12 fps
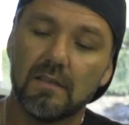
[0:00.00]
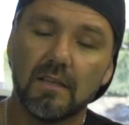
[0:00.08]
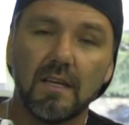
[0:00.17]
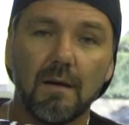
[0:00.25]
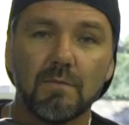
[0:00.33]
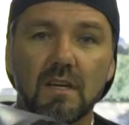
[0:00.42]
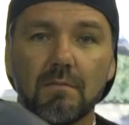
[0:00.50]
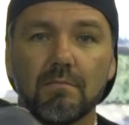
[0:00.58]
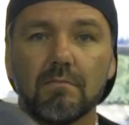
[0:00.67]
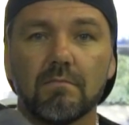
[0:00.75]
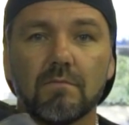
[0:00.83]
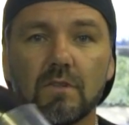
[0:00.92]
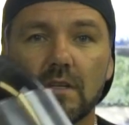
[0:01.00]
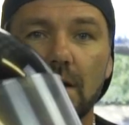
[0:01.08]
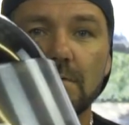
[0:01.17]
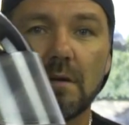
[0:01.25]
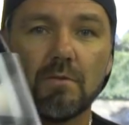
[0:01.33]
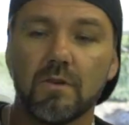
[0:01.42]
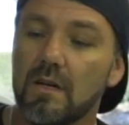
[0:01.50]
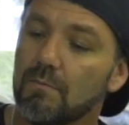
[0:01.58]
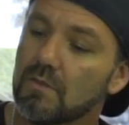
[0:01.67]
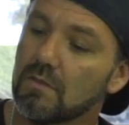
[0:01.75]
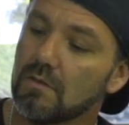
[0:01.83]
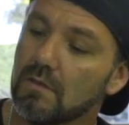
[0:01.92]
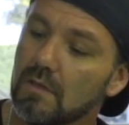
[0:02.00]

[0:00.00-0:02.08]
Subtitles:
it comes up trumps.